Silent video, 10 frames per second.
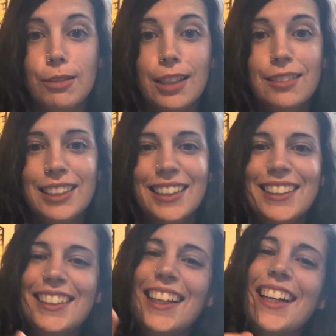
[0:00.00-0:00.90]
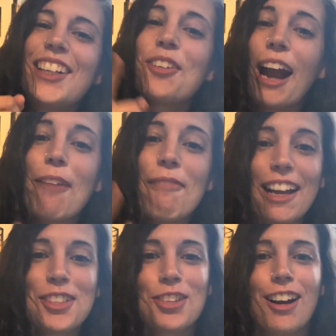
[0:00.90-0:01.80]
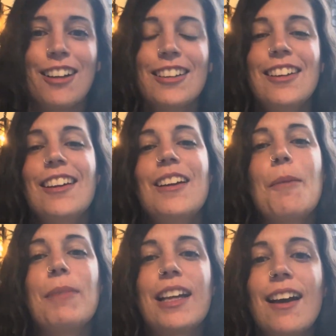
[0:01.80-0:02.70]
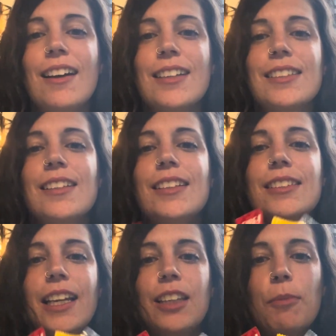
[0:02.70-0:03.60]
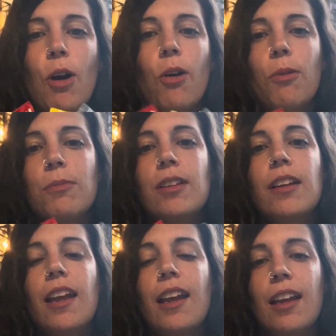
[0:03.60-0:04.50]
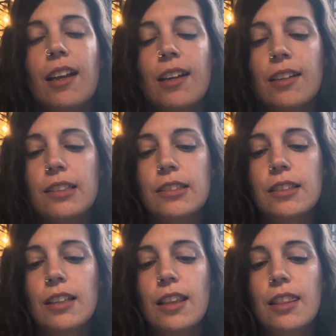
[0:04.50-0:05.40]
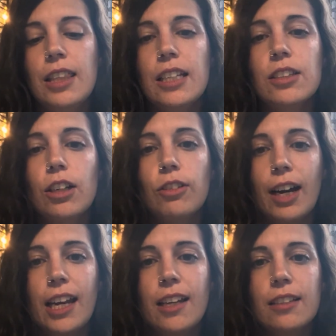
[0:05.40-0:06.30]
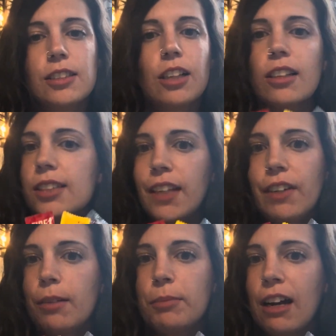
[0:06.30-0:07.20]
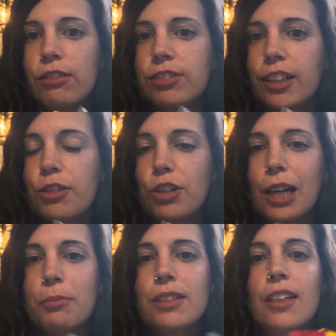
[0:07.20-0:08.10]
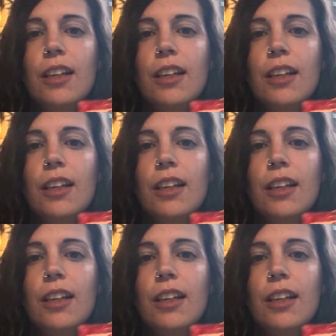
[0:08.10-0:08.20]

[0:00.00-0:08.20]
it. Grab extra, because take them home, and these are great. Start saving them now for your trips.